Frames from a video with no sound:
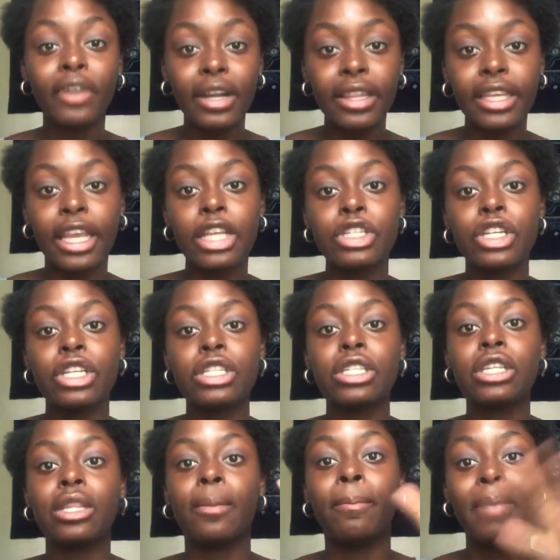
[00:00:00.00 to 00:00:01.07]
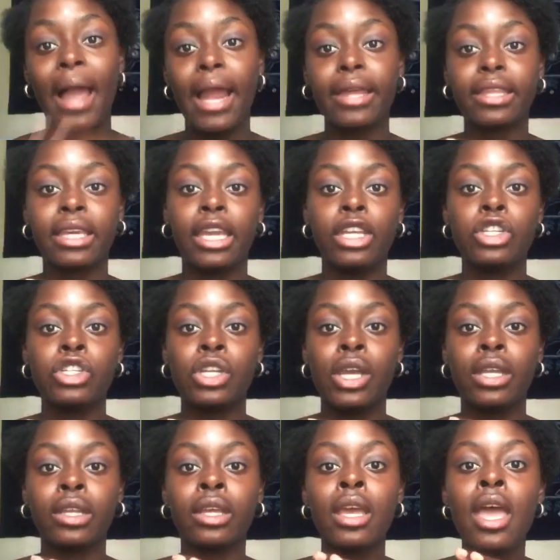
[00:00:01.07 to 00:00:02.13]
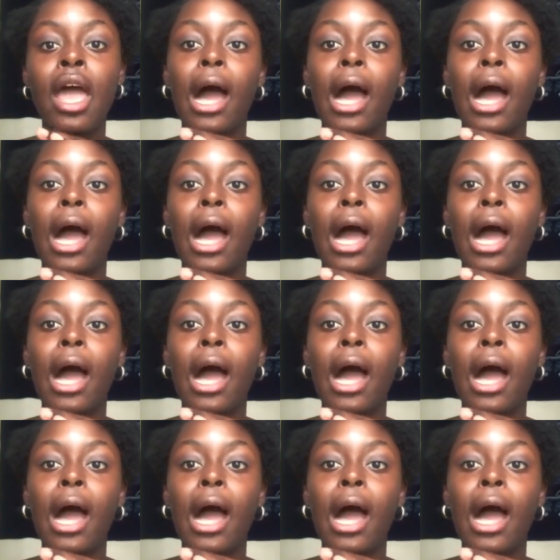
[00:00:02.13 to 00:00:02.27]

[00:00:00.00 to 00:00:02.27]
front of the kitchen to the back of the kitchen,